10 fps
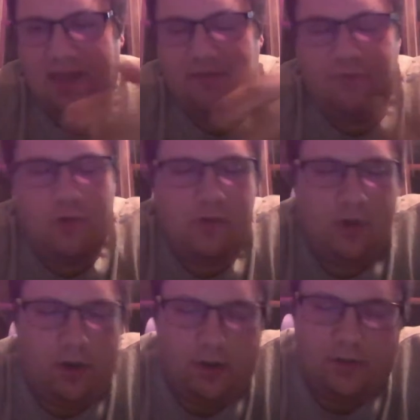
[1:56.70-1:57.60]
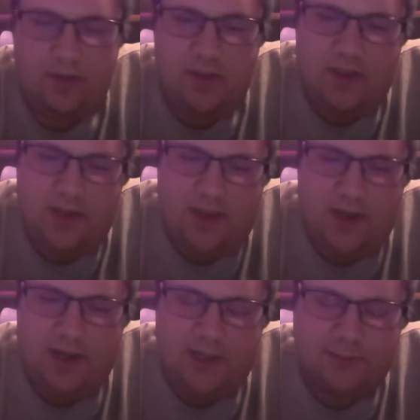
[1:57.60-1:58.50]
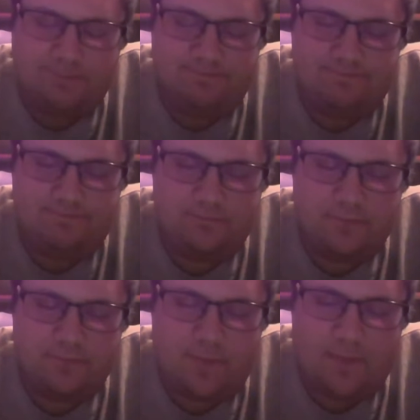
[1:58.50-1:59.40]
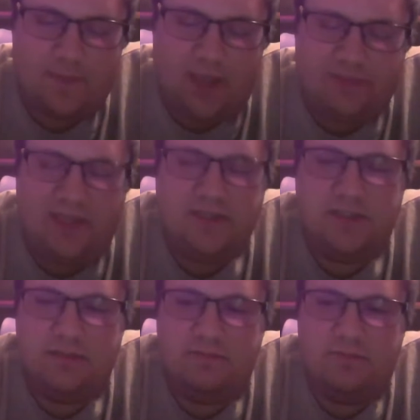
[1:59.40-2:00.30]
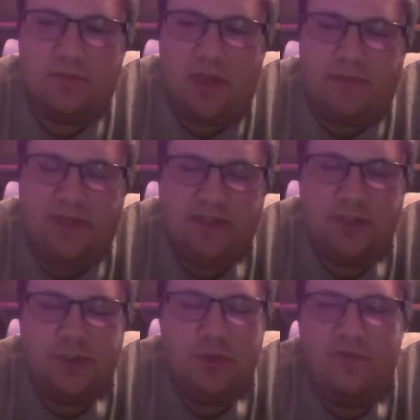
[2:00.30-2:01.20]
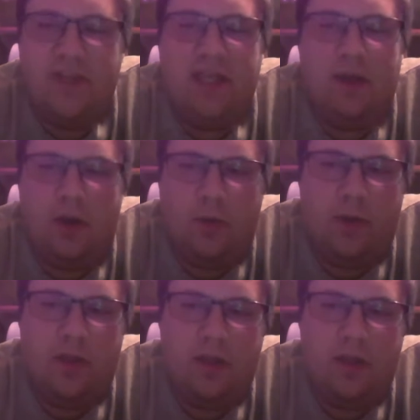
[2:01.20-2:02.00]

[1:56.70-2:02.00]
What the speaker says: that phone call, I'd like to do a video